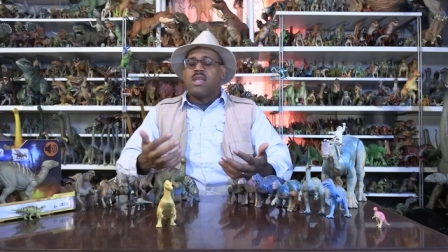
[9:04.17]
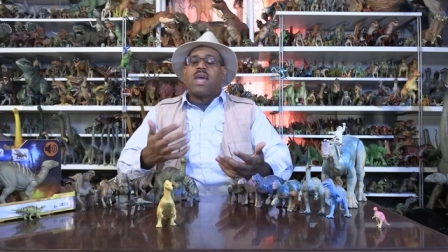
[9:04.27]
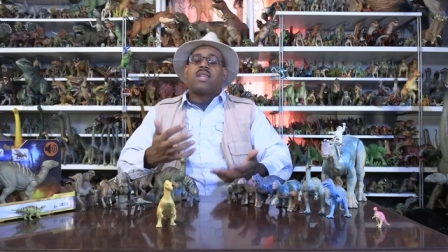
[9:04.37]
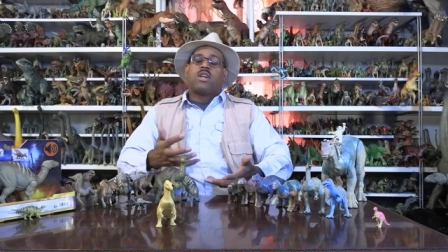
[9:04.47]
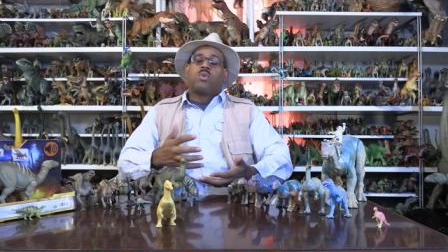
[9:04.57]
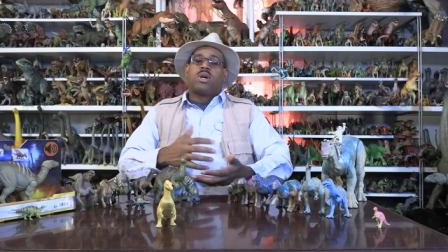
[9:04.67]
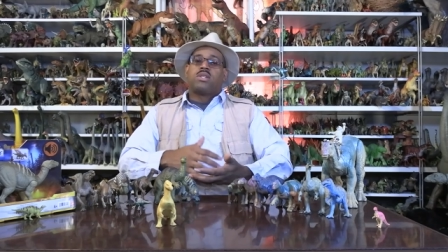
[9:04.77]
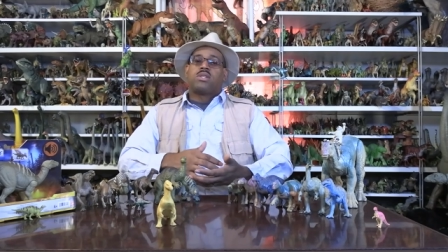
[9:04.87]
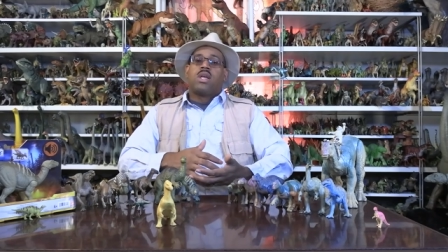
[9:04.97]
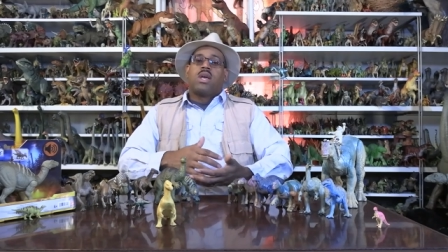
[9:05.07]
the idea
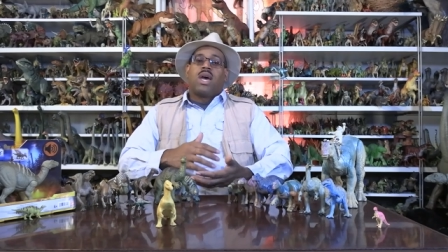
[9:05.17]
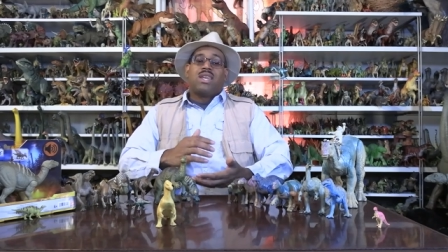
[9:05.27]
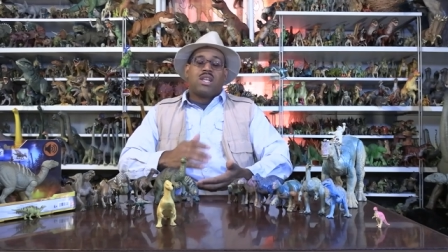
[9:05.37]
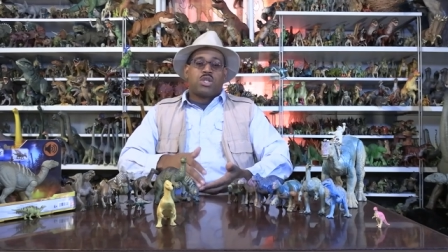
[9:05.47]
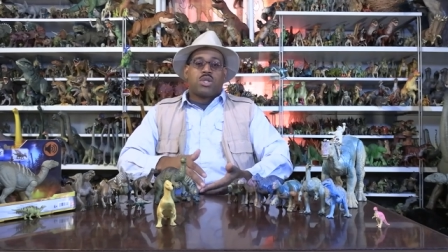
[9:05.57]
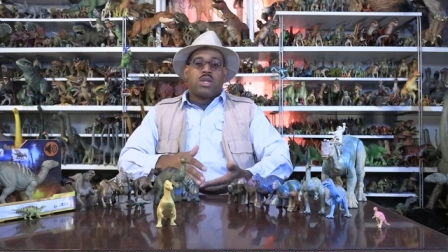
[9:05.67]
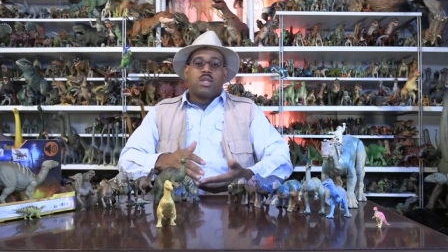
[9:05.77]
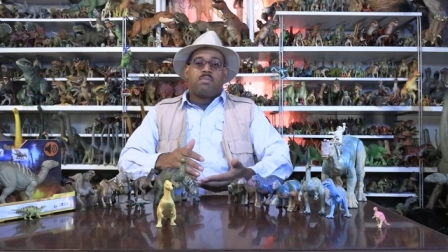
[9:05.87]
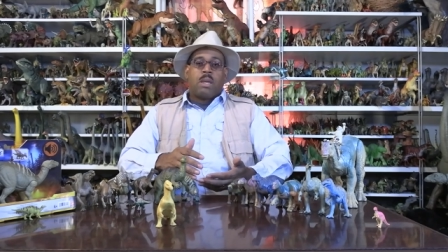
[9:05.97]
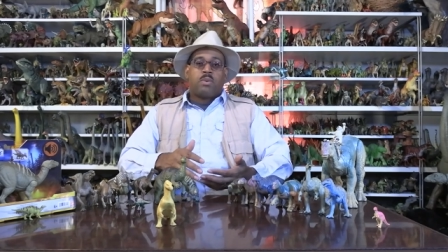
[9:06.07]
was initially
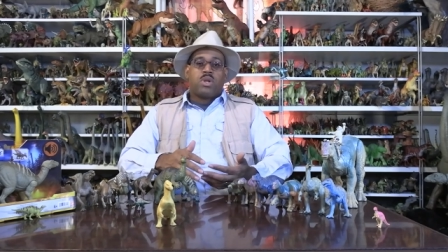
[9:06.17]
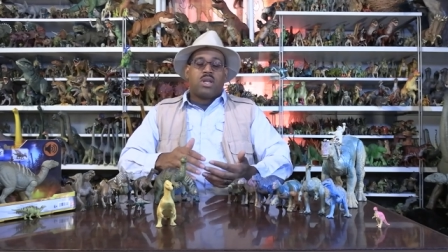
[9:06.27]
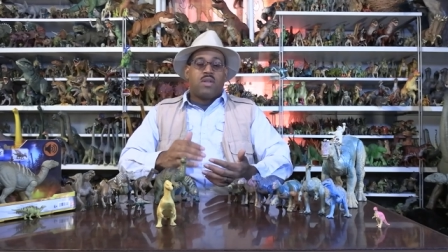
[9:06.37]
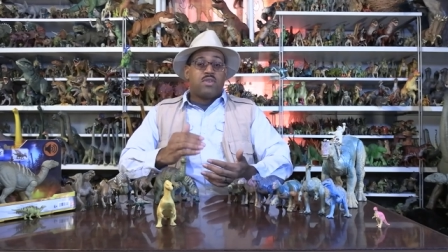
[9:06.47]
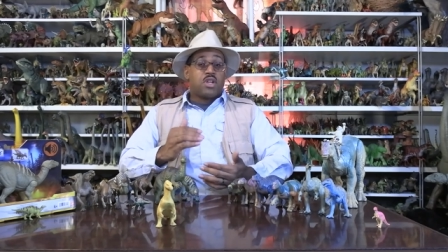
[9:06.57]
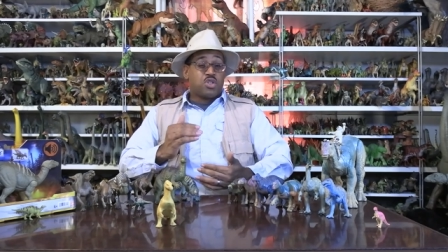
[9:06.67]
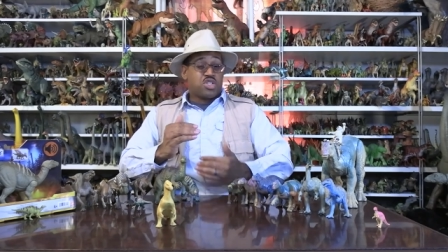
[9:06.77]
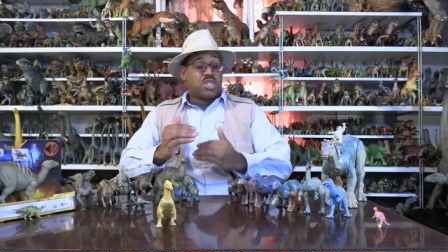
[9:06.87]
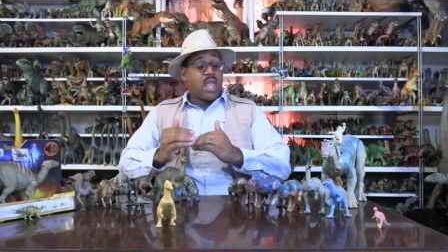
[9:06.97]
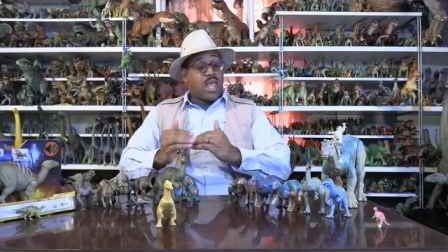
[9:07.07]
people didn't even
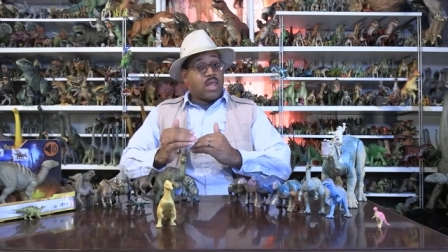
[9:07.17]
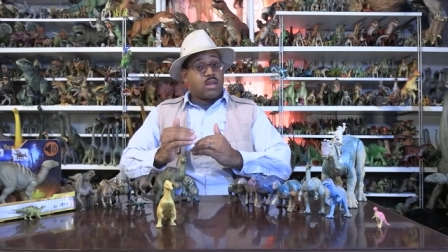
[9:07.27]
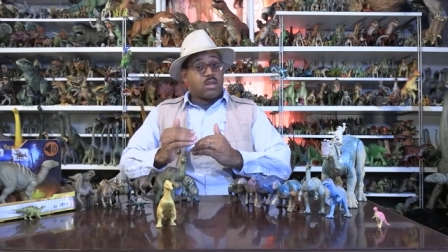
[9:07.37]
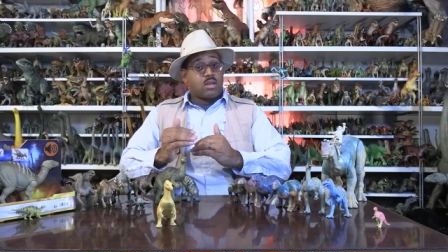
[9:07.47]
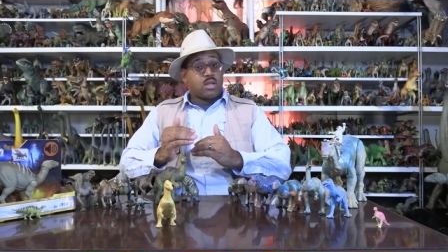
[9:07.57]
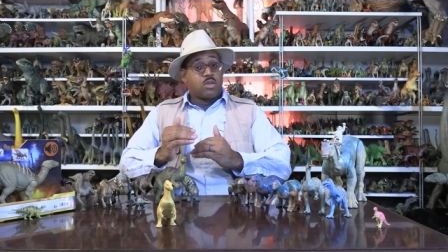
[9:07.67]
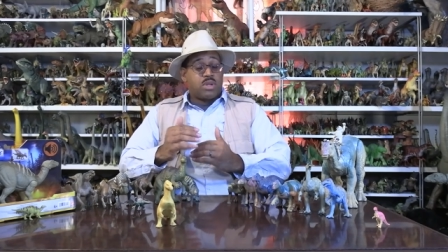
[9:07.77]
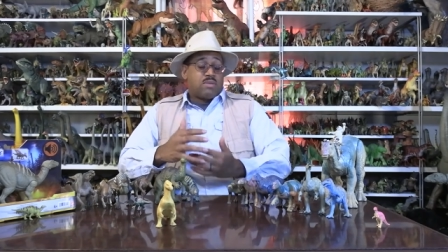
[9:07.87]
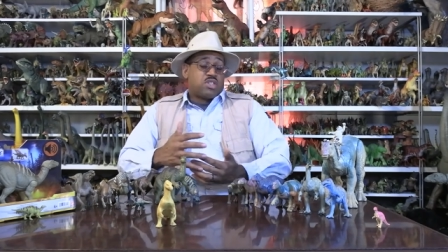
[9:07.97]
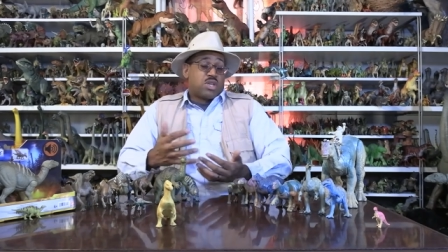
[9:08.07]
understand because we
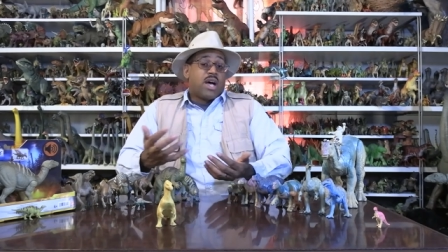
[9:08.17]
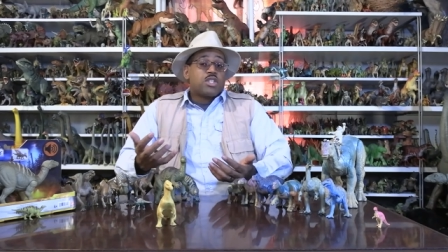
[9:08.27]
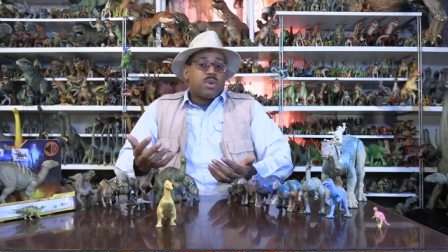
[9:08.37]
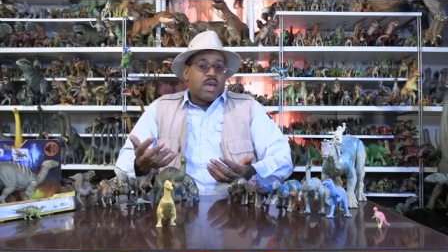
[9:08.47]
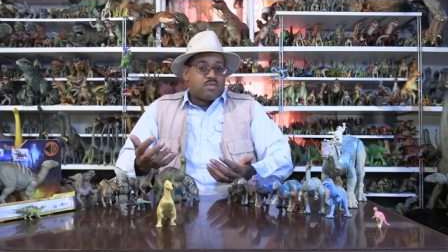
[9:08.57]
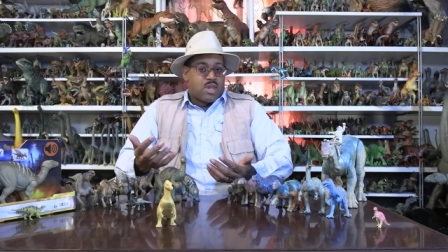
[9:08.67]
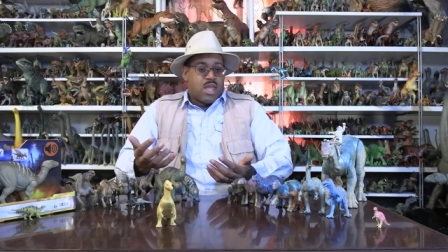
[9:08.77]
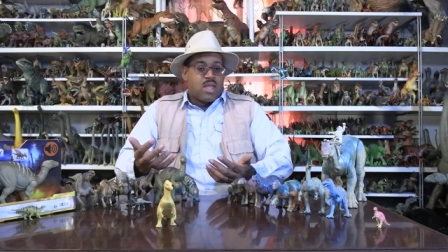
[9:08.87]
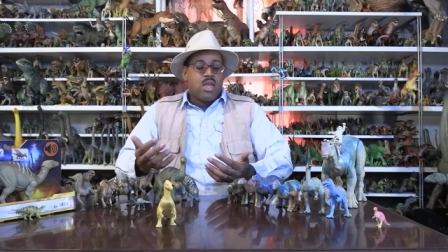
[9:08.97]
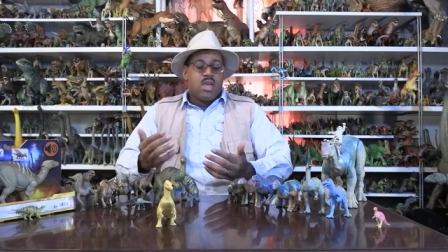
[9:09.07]
didn't have the geology we have
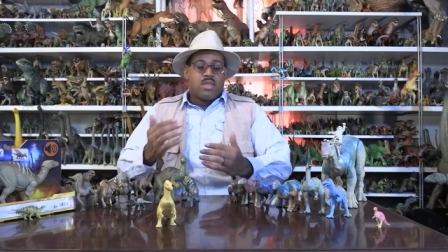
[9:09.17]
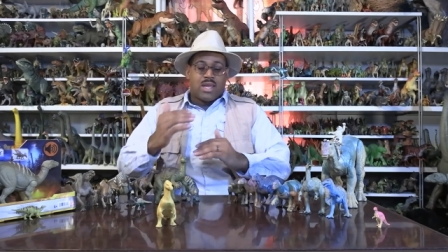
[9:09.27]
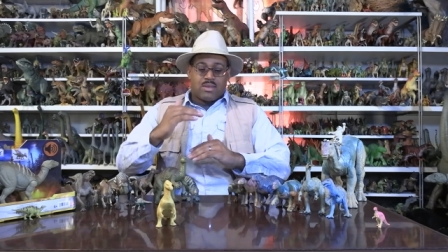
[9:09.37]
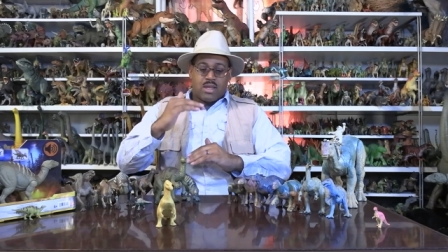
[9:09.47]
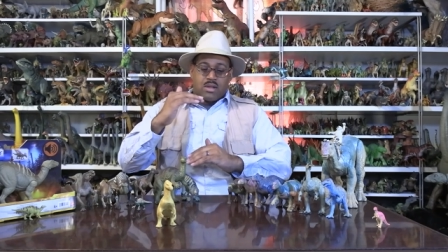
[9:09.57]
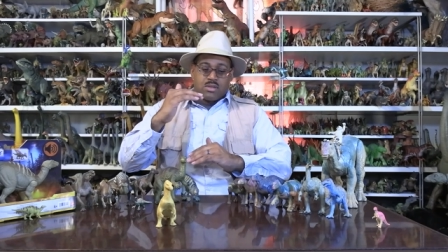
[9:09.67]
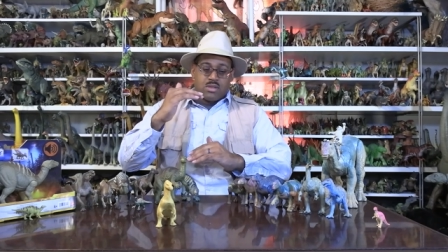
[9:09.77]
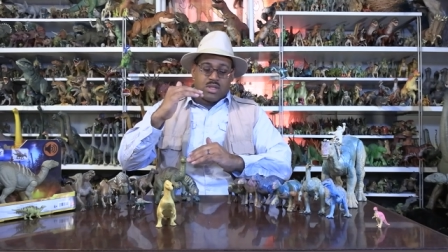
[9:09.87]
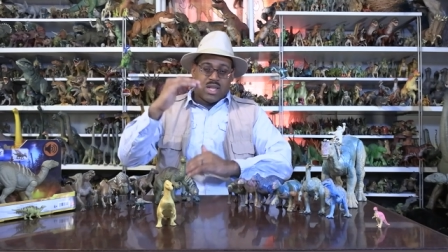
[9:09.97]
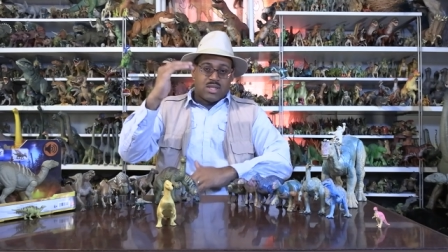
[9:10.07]
today that
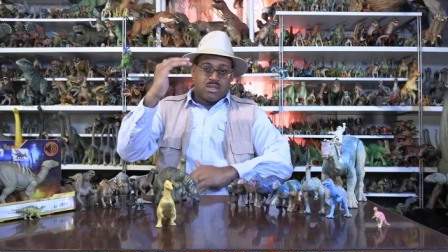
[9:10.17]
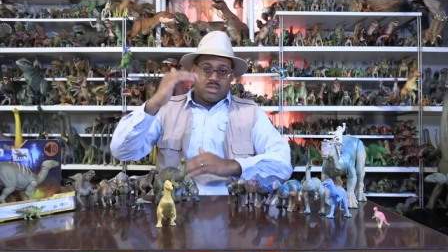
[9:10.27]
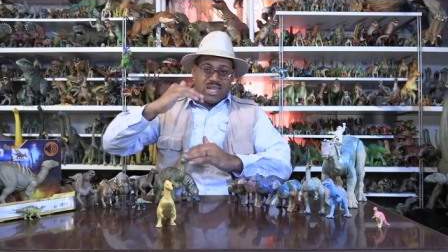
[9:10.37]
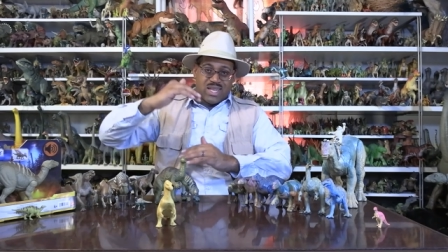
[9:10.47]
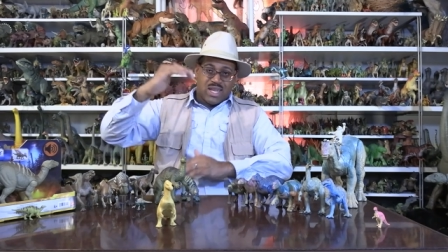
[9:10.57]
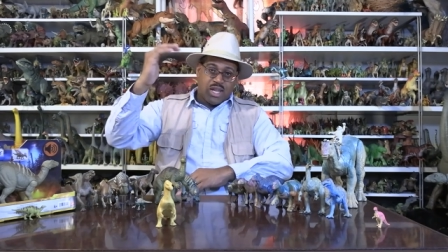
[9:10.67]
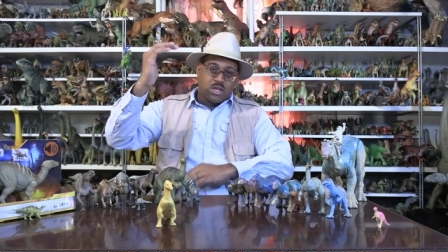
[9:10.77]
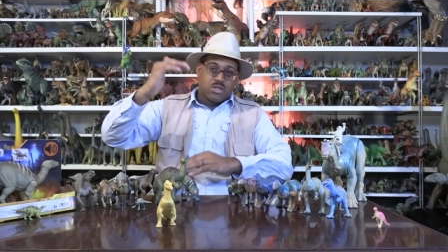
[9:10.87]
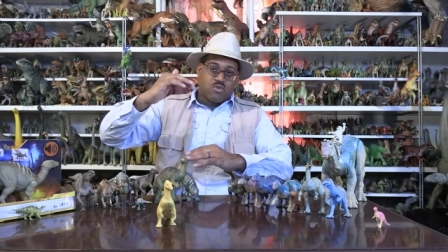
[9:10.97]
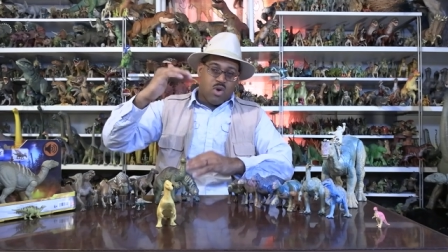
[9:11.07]
there's thick
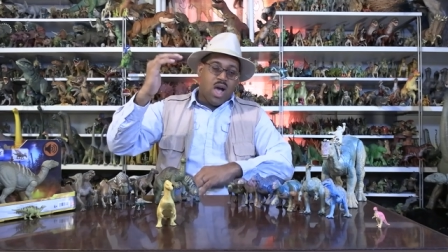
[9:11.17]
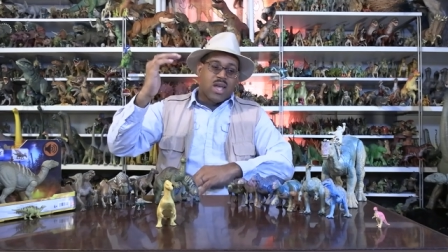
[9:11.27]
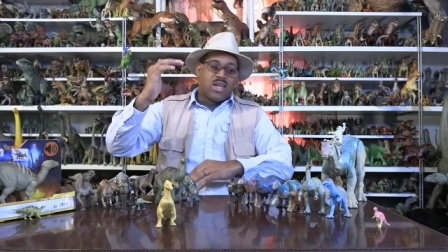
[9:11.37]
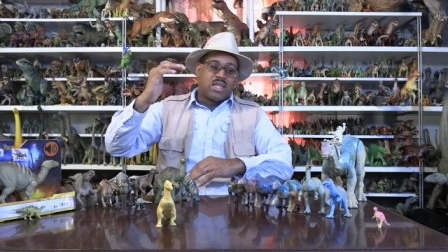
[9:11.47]
layers of rock.